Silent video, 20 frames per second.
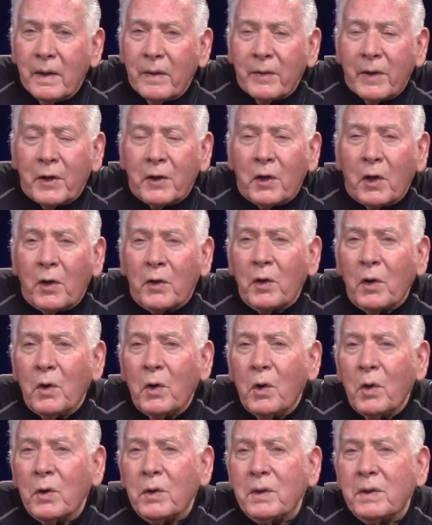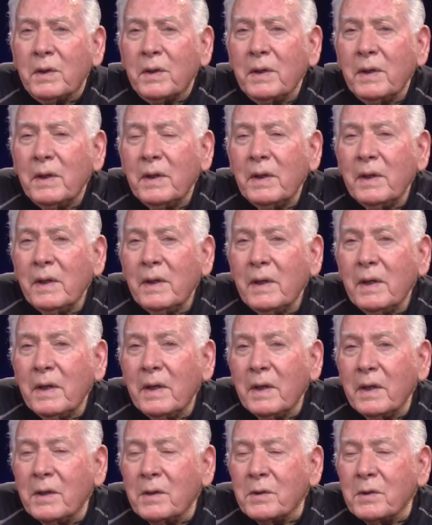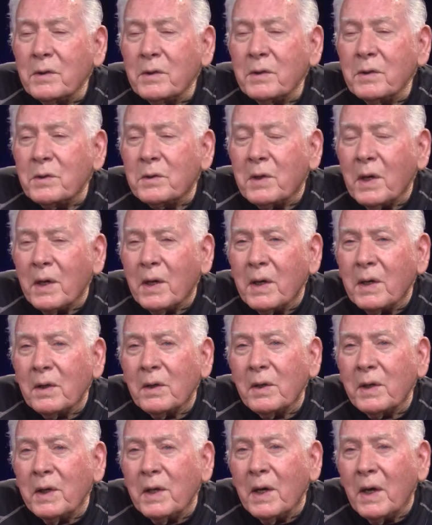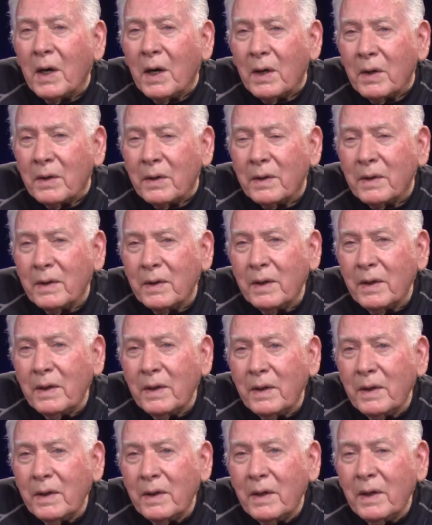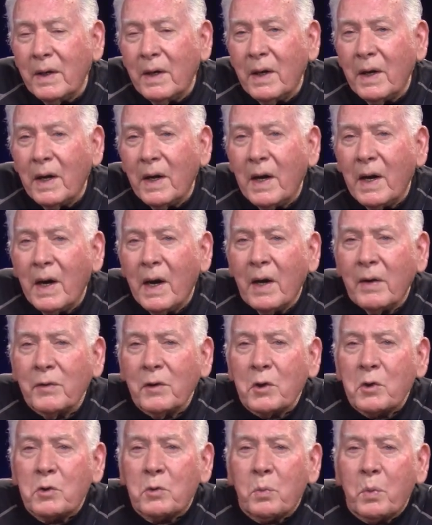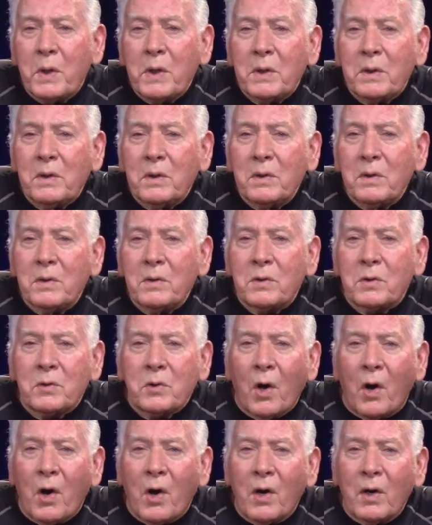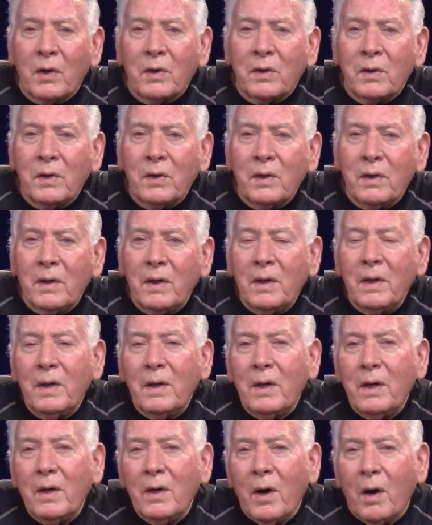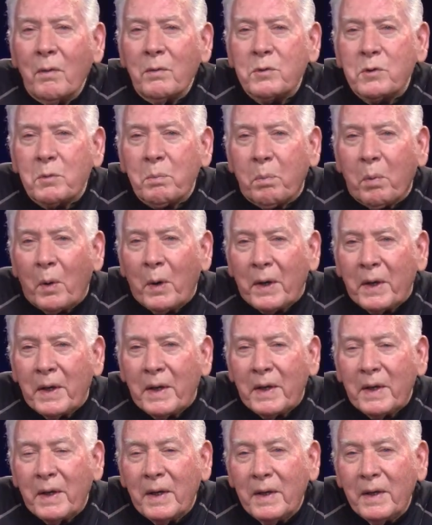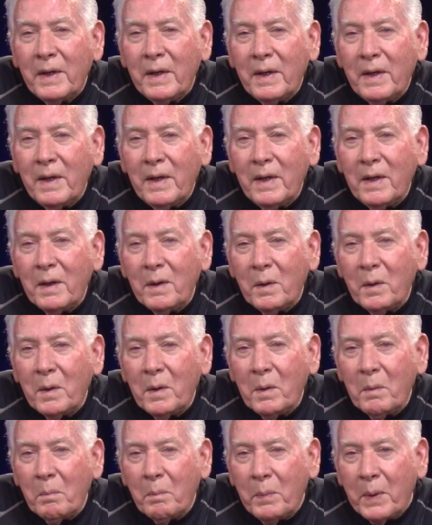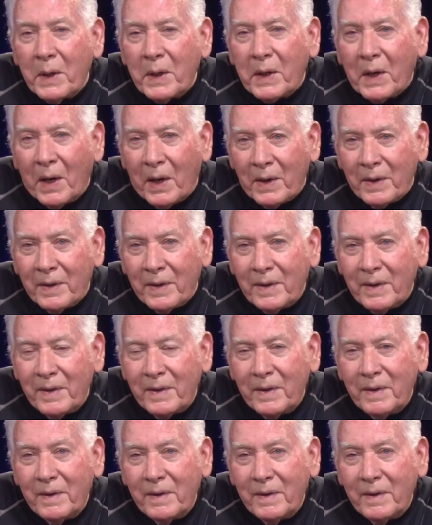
and then on a hook his tail he hung, and the sweet song of spring begun.